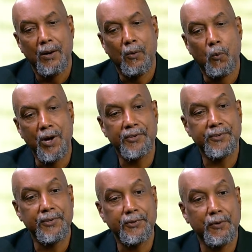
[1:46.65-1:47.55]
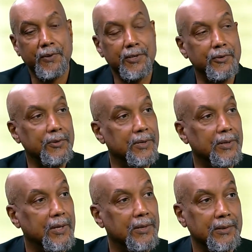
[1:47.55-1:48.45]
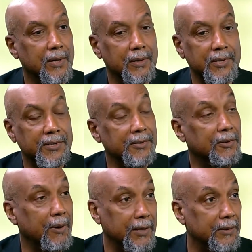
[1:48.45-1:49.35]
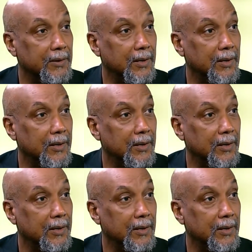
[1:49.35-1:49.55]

once the Soviet Union disintegrated.